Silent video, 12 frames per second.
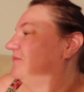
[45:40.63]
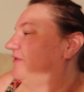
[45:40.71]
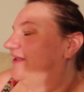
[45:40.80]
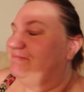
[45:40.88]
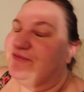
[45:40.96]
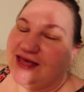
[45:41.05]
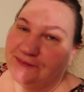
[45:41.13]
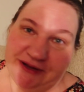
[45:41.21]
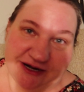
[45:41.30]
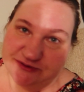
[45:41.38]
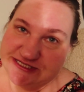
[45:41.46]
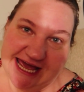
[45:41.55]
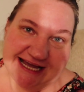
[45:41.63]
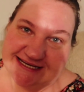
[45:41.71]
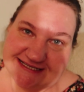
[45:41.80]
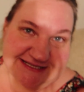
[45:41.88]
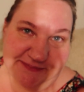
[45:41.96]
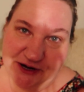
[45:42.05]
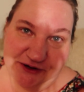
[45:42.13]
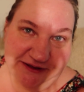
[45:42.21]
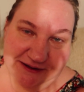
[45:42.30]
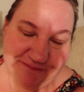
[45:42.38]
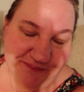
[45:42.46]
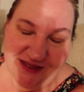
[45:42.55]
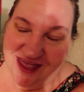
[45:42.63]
But I'm not a protagonist, apparently.